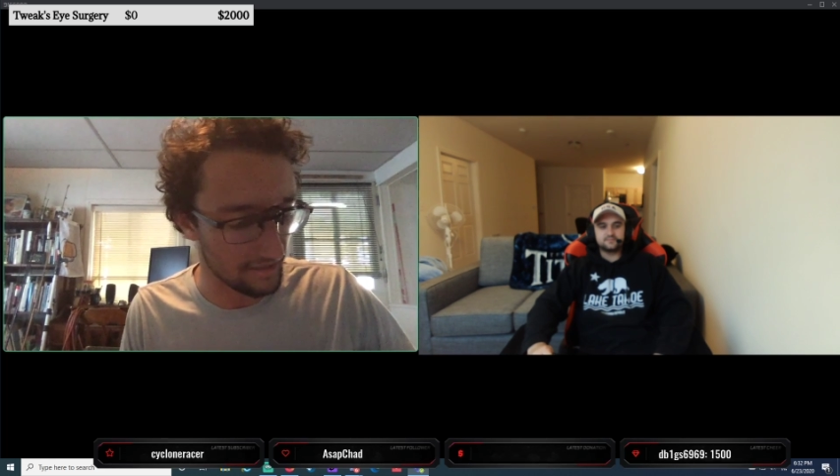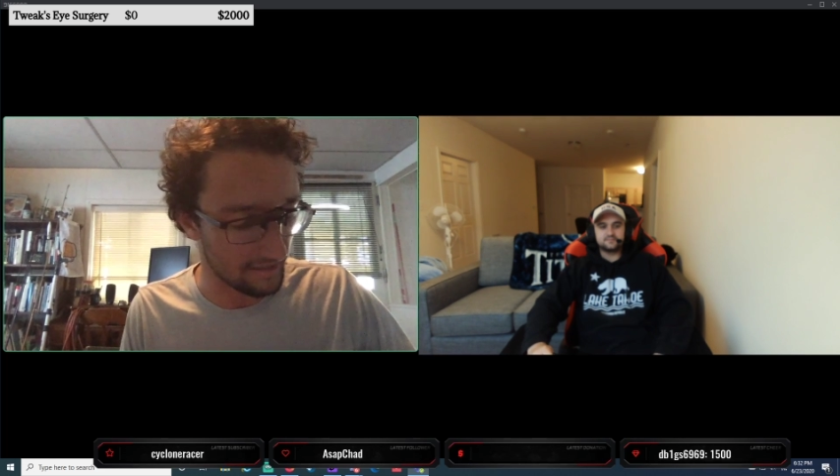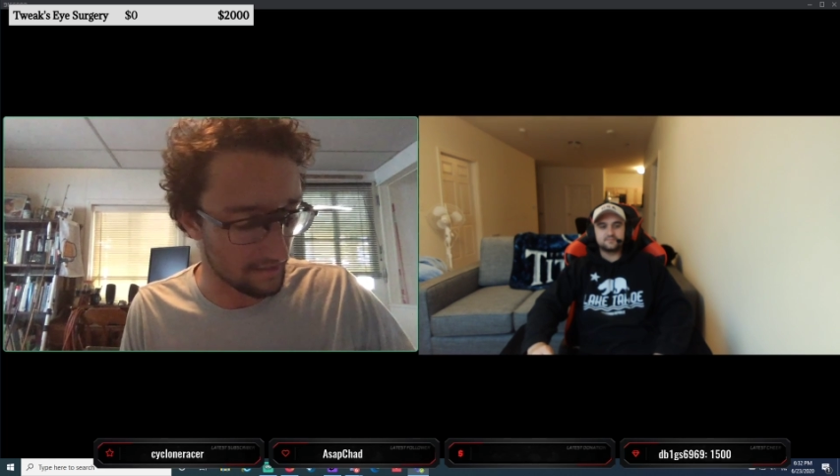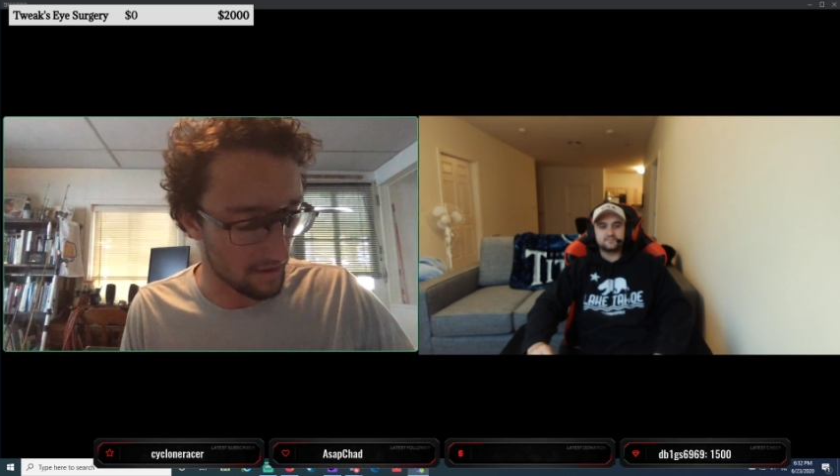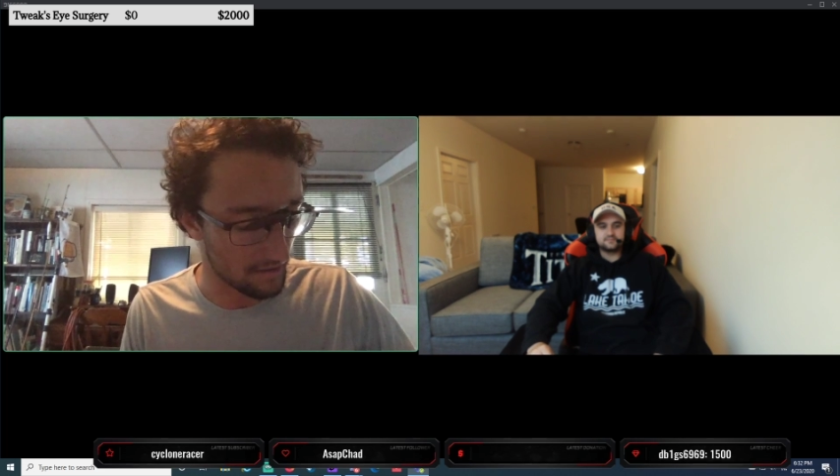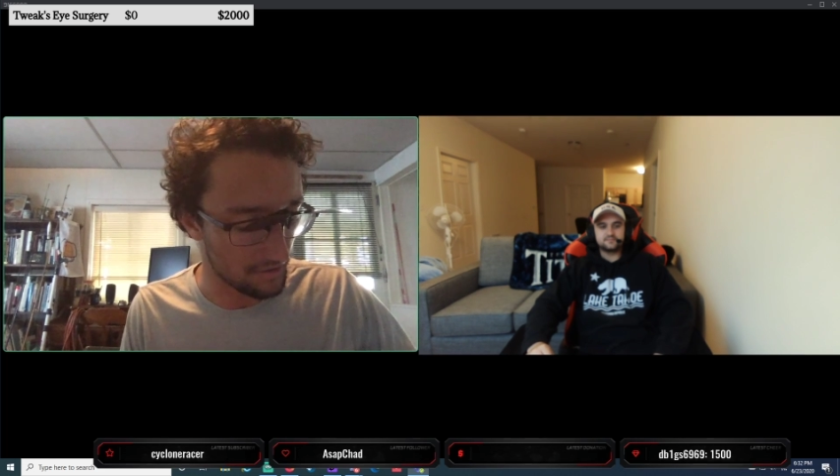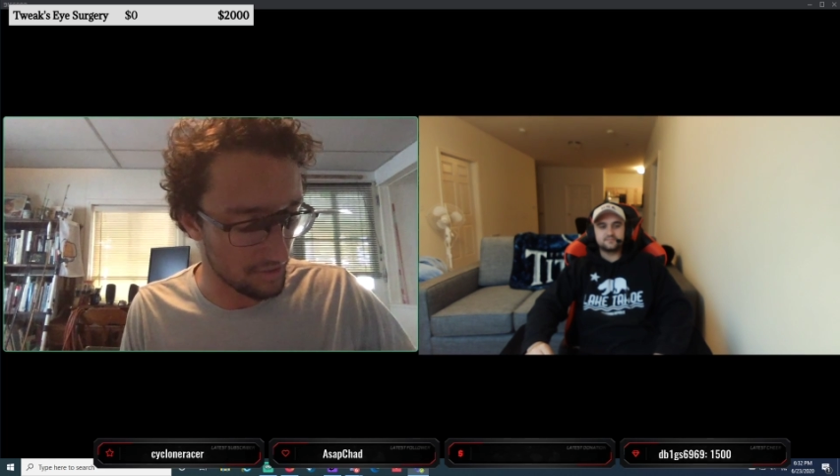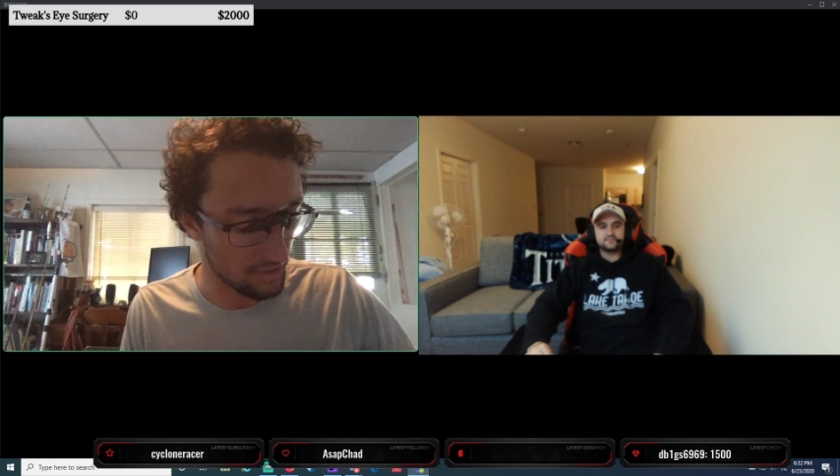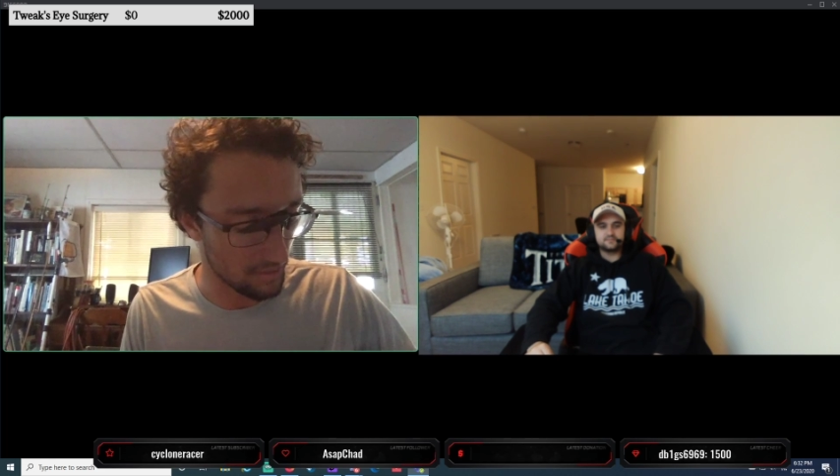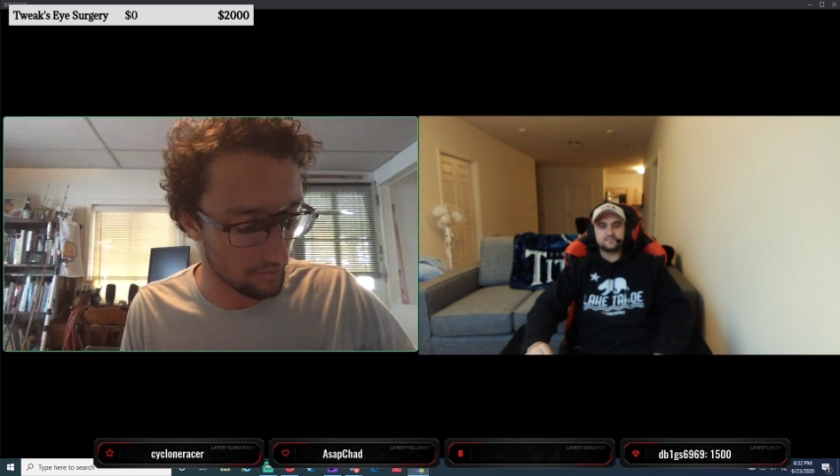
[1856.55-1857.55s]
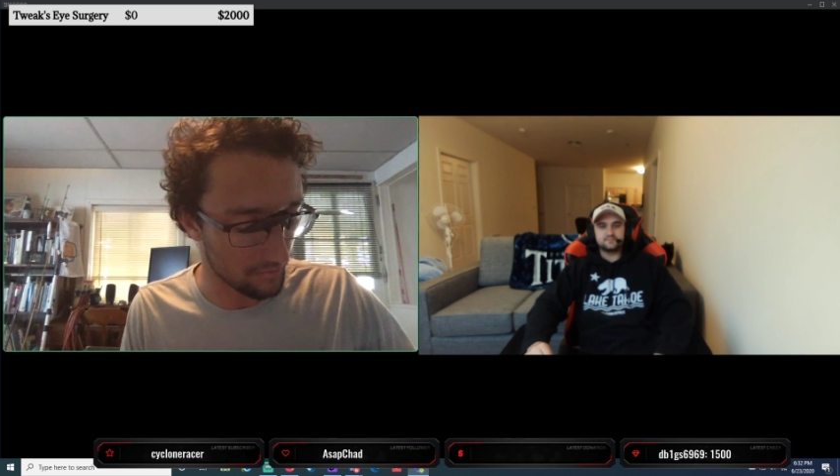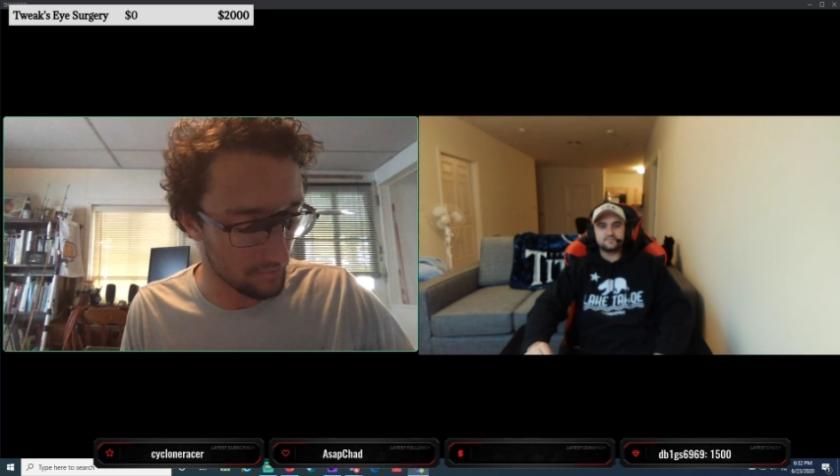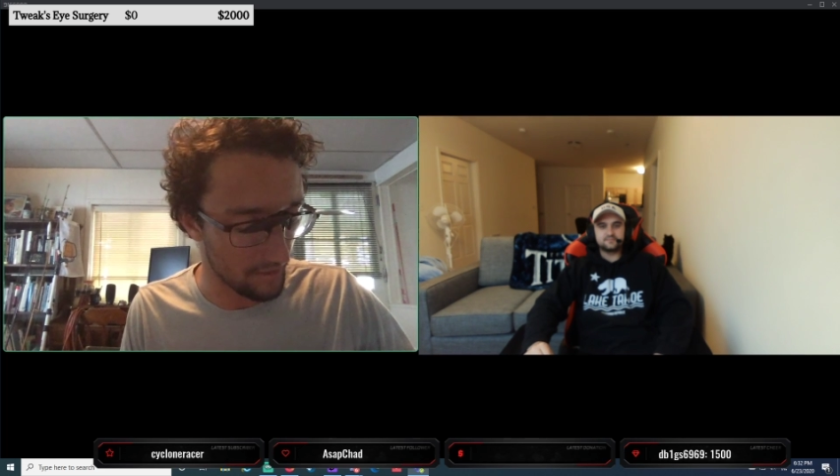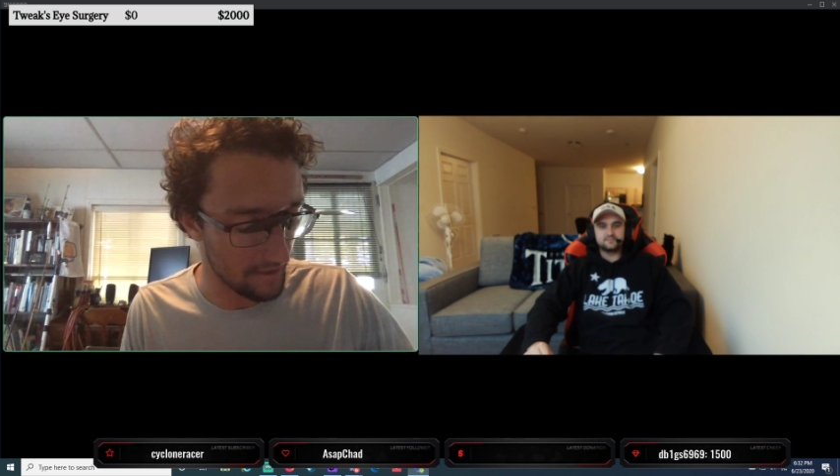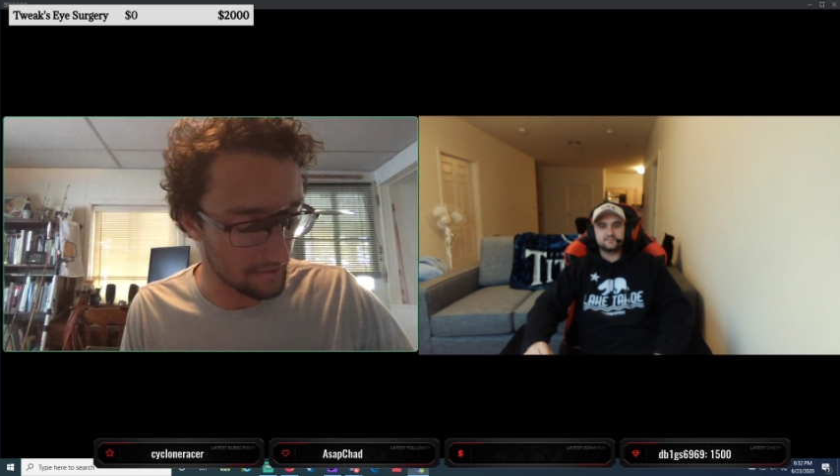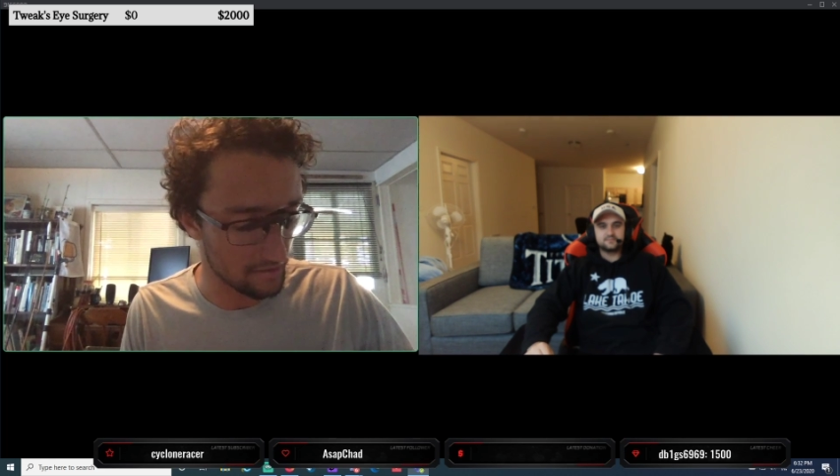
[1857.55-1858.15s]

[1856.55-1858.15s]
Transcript: like on the ship come from that,